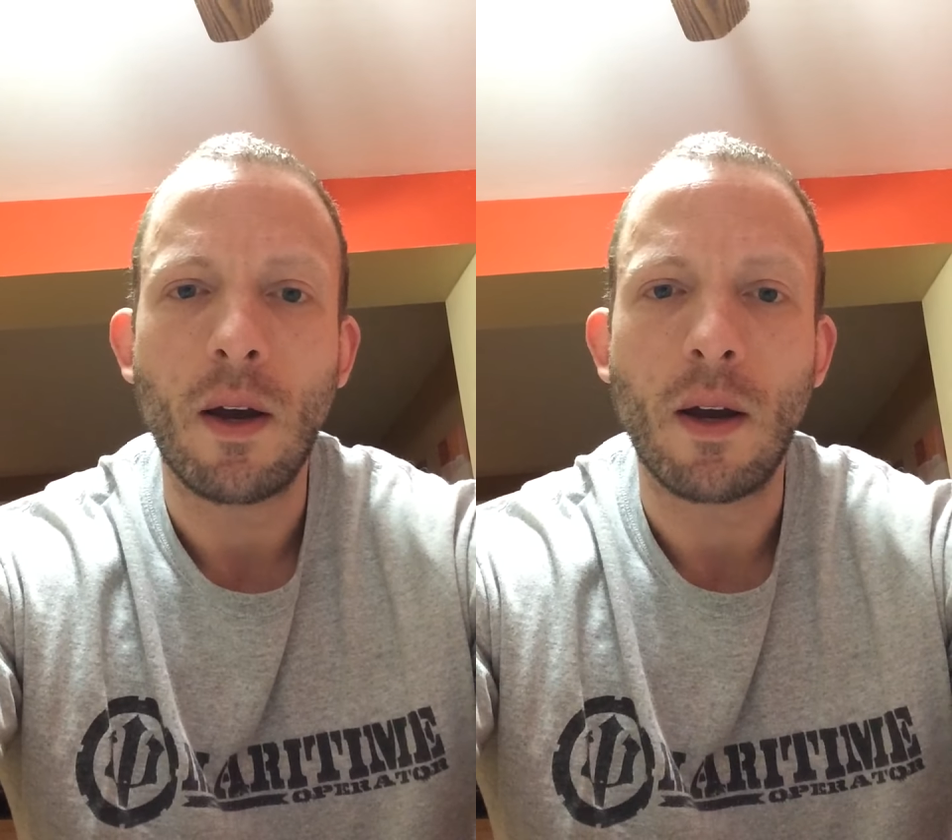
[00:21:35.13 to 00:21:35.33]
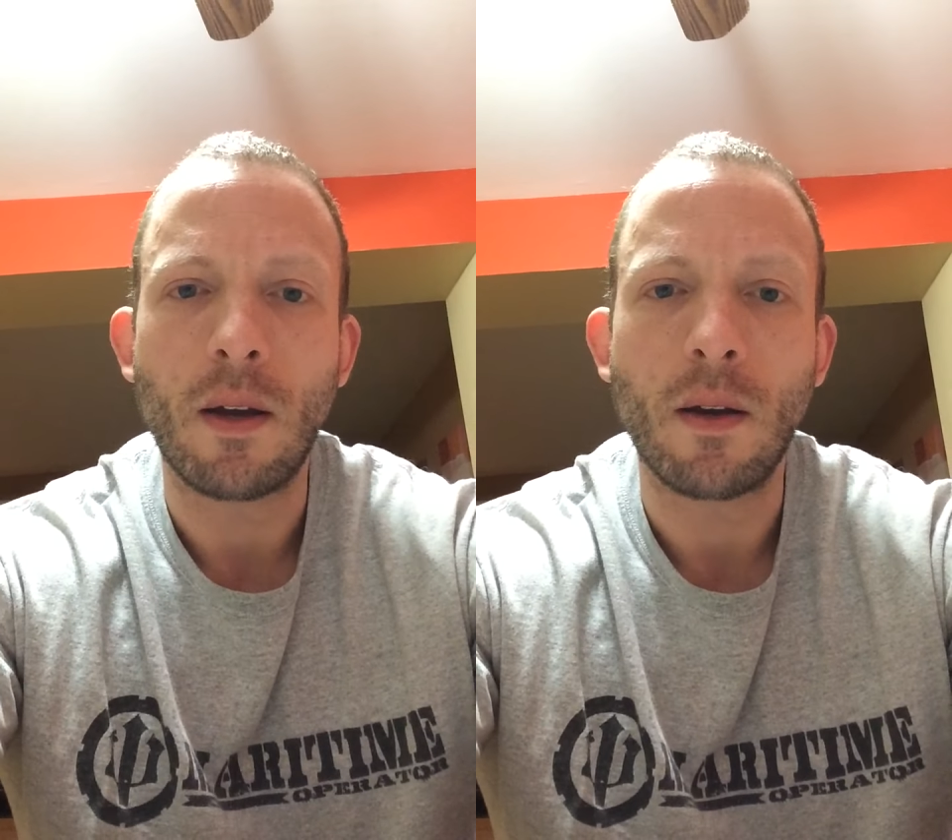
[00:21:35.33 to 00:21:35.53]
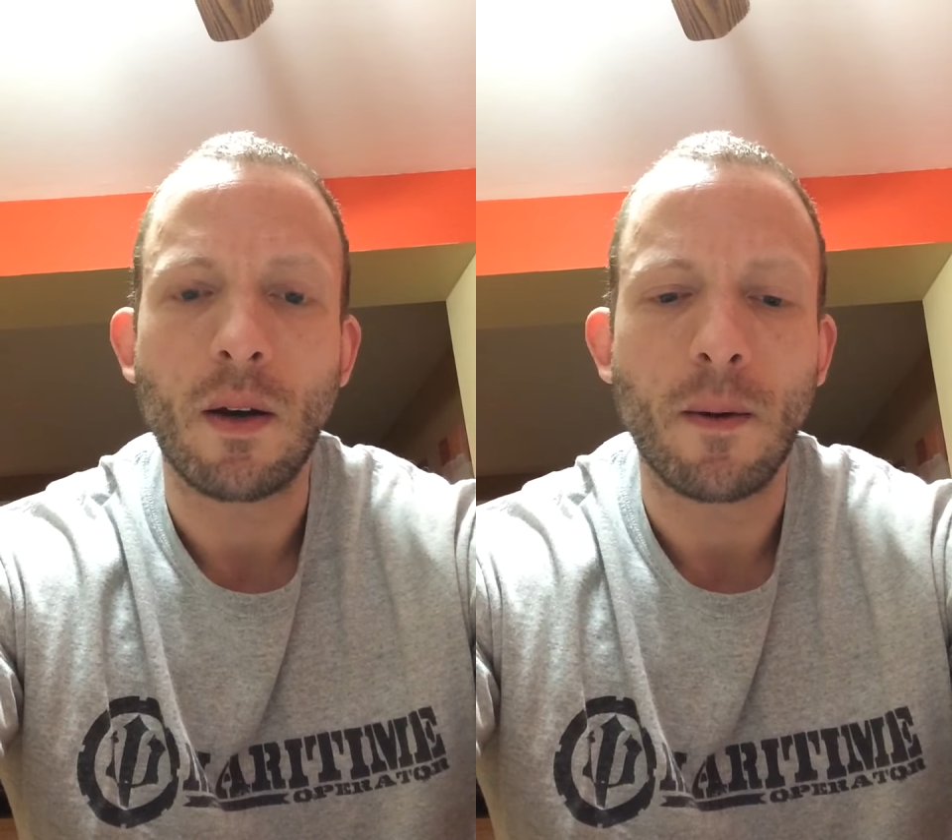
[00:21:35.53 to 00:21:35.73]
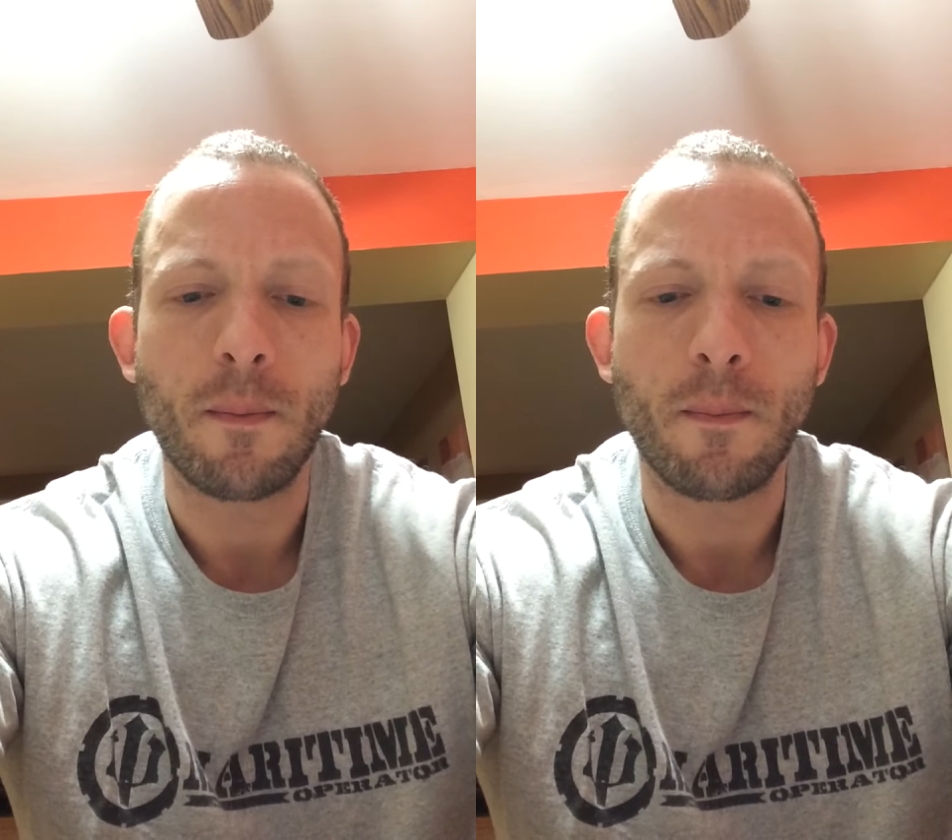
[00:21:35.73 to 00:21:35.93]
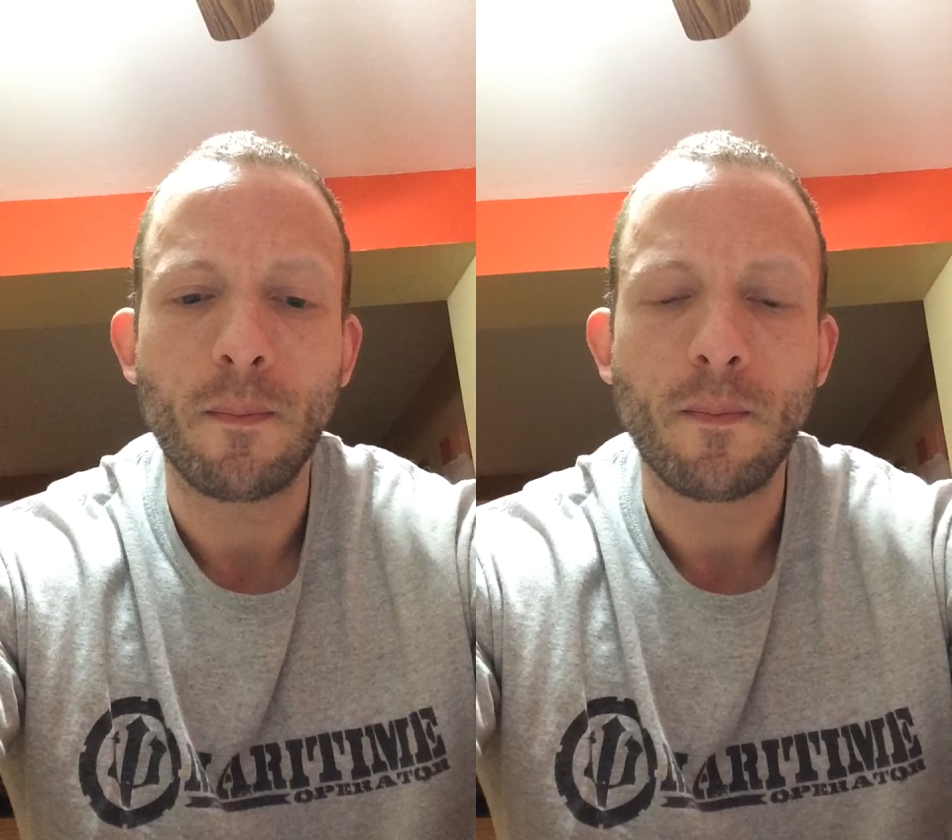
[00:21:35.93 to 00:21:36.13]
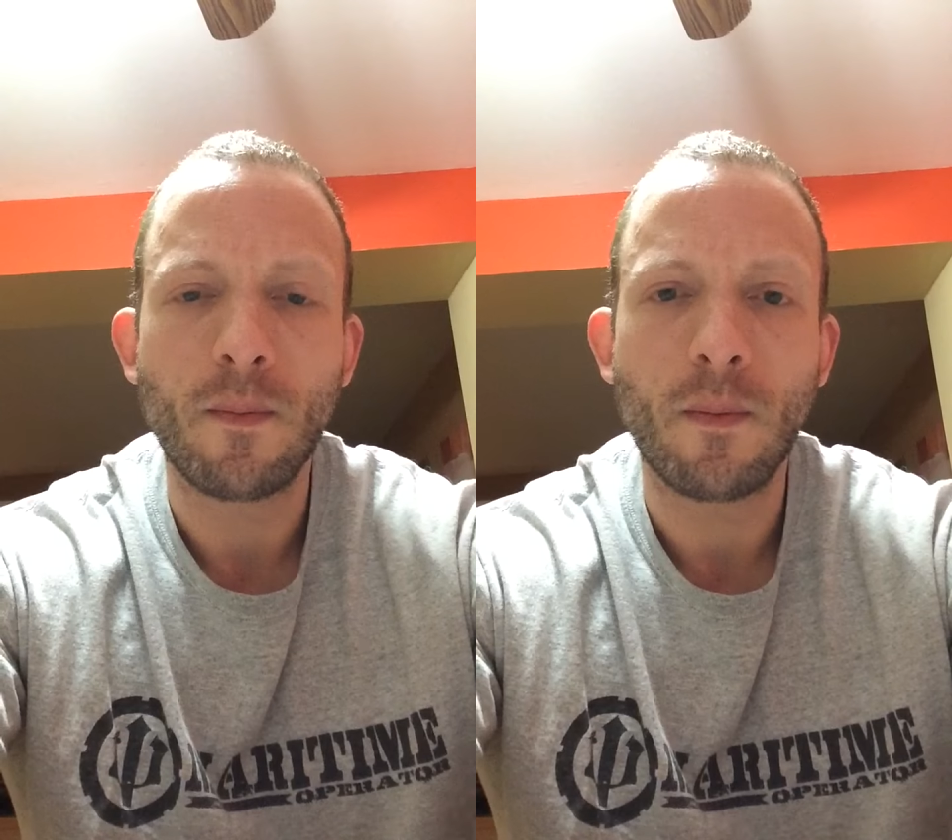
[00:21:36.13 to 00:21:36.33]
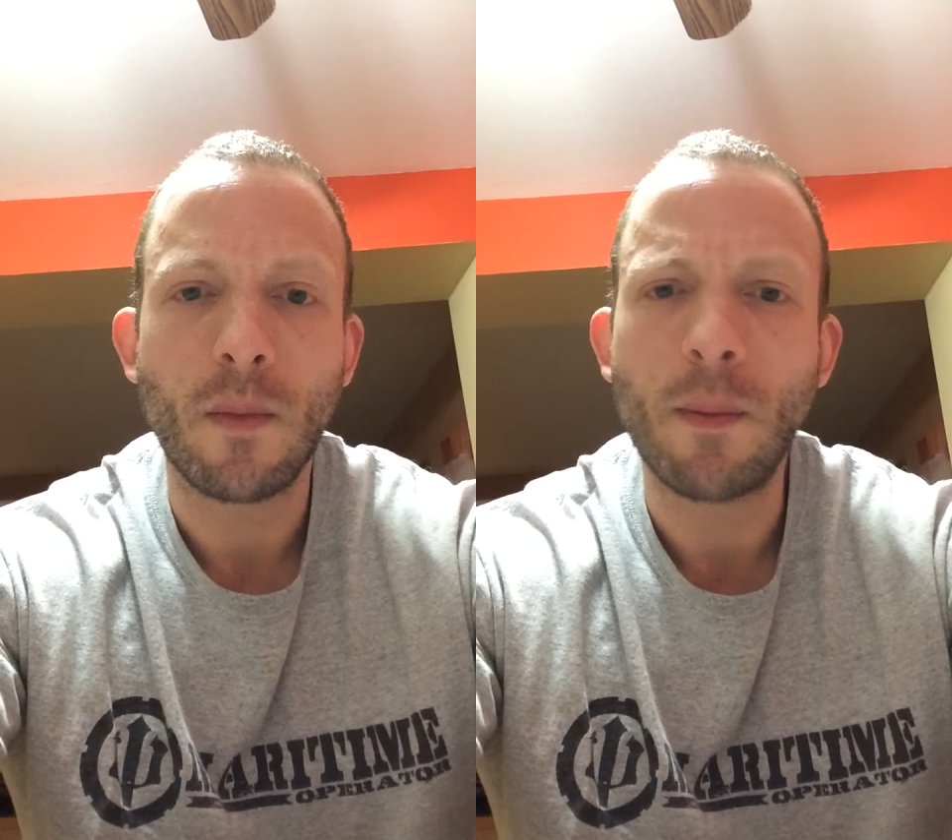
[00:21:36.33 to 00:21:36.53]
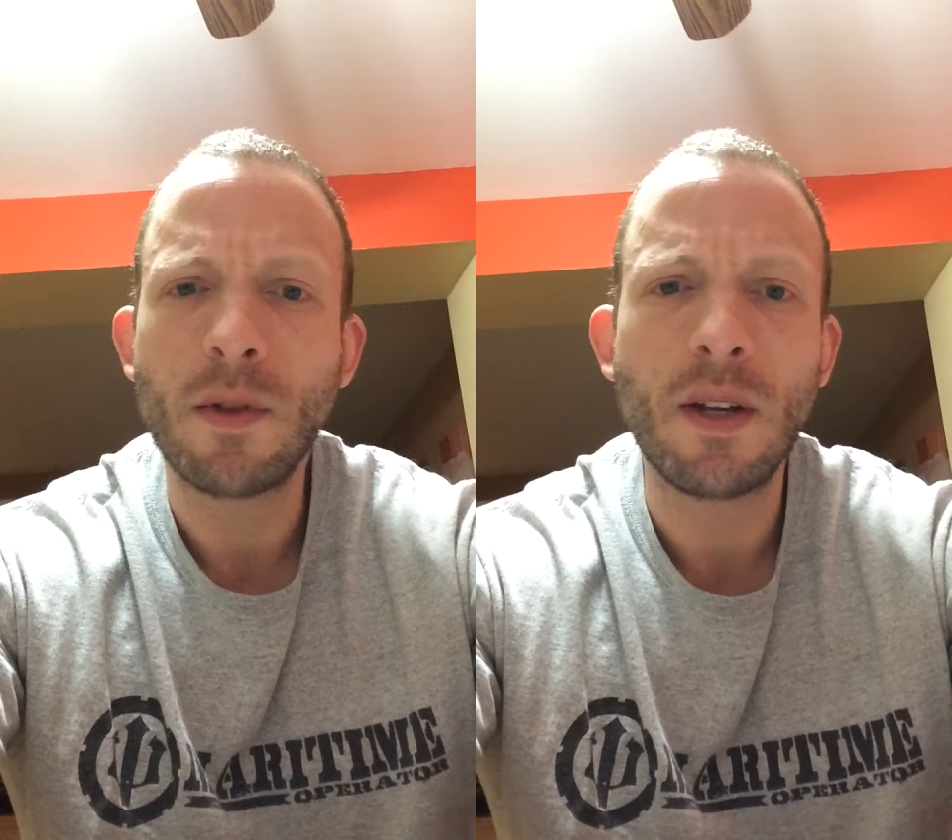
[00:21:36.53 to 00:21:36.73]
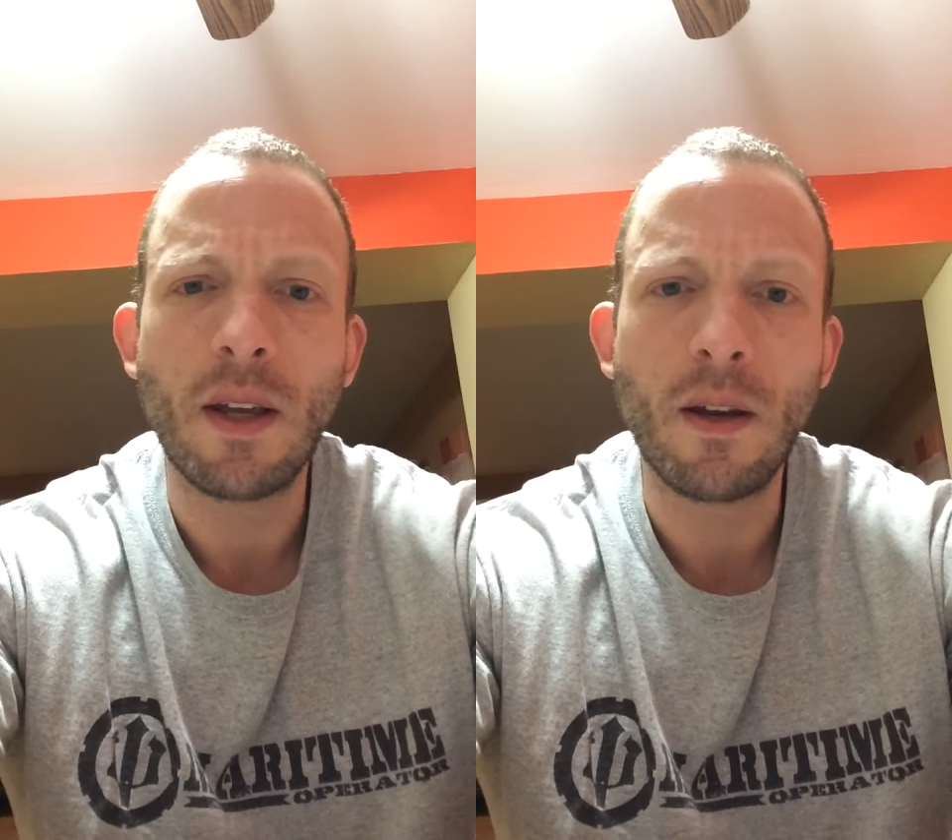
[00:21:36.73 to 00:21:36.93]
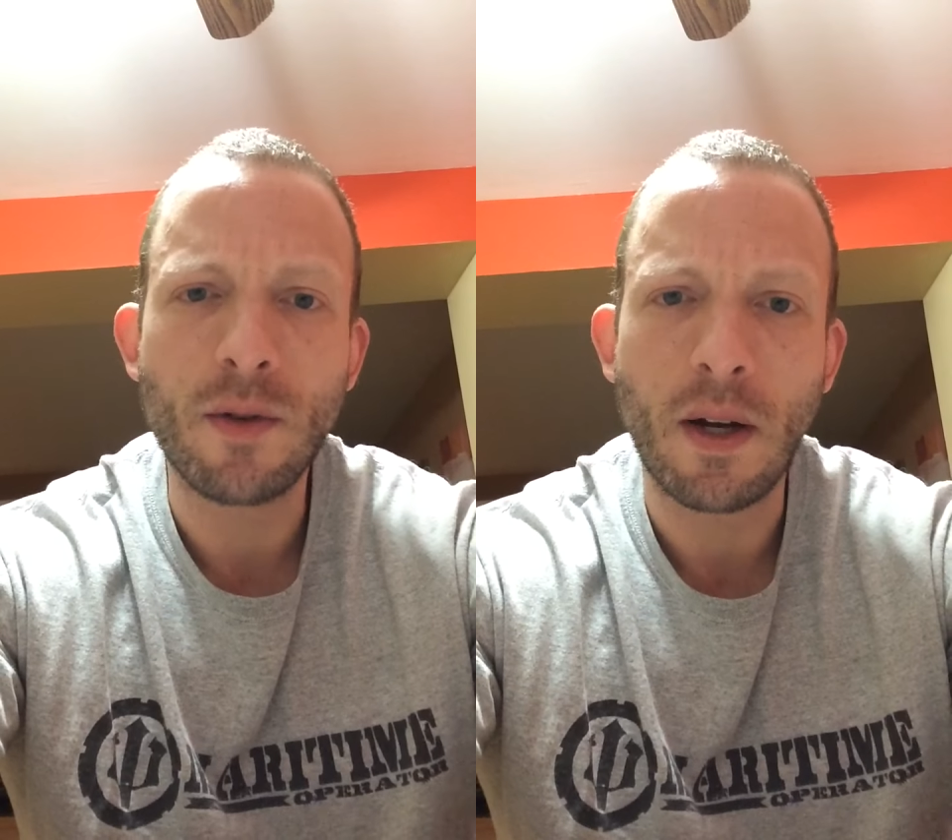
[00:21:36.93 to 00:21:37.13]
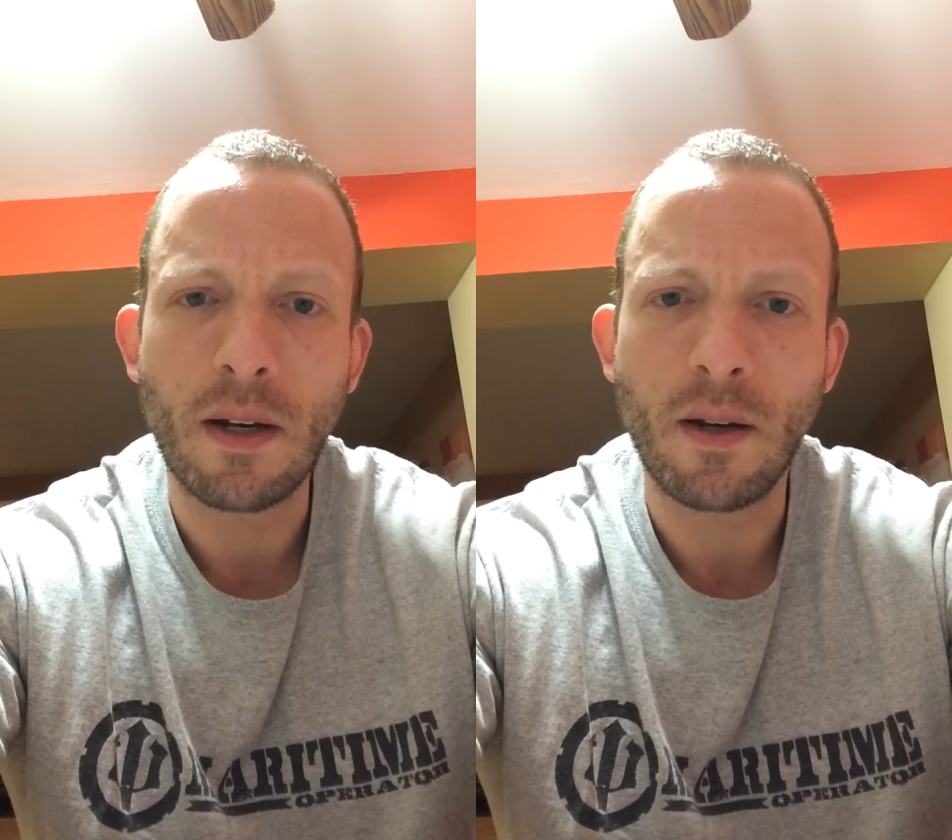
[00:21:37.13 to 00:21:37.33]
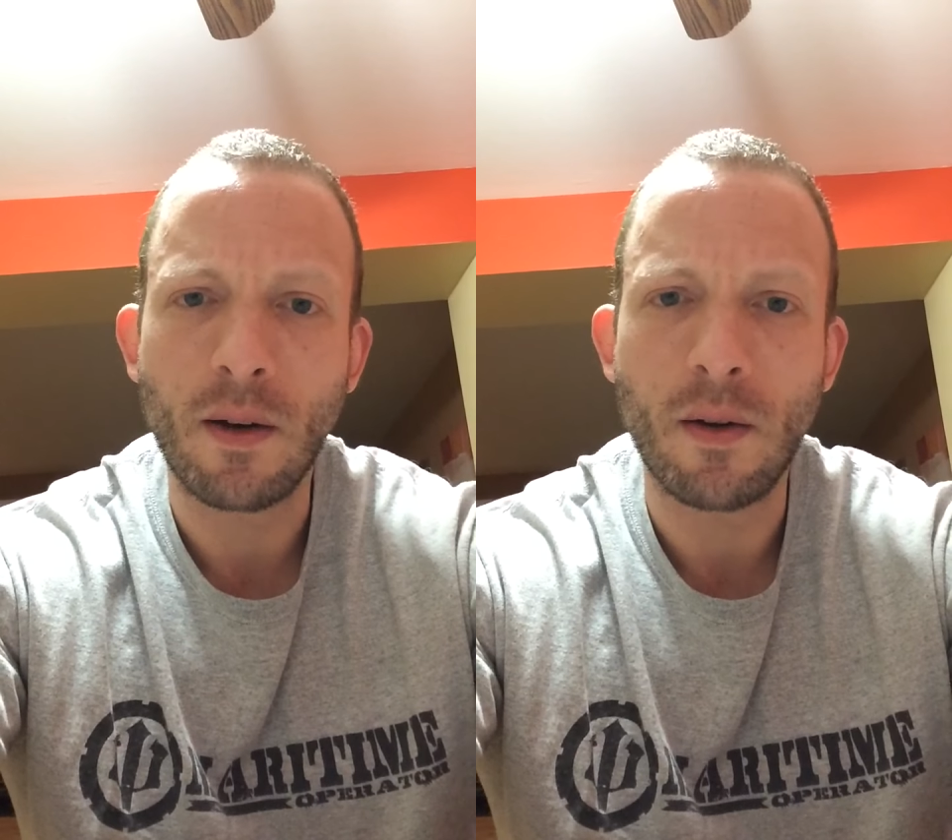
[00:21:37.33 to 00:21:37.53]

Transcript: And I'm not sitting here trying to tell